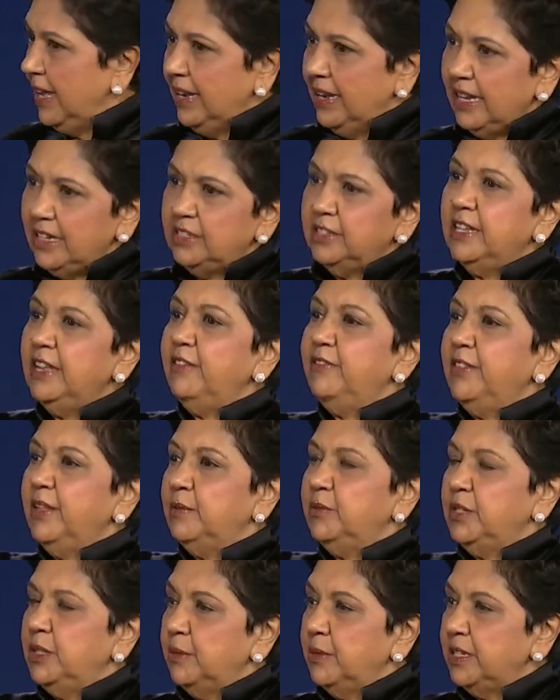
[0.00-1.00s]
Let's give
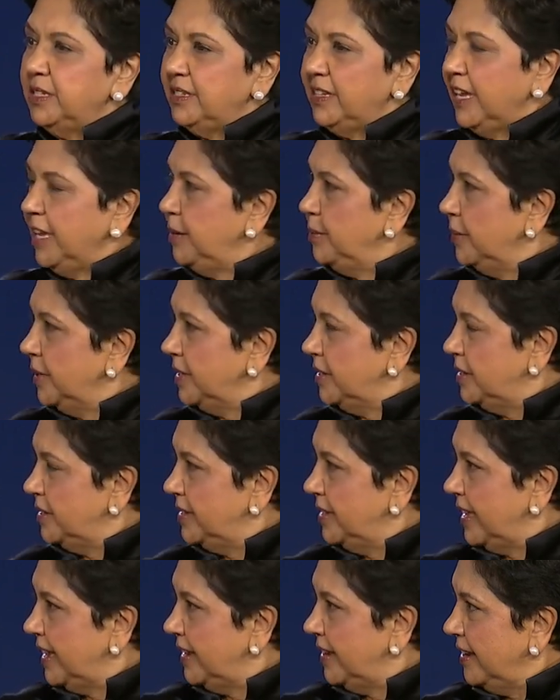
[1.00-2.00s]
them some assignments
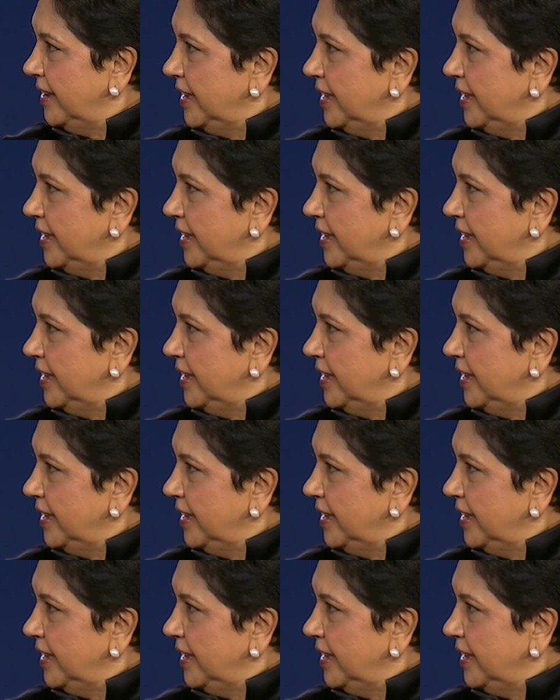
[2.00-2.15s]
that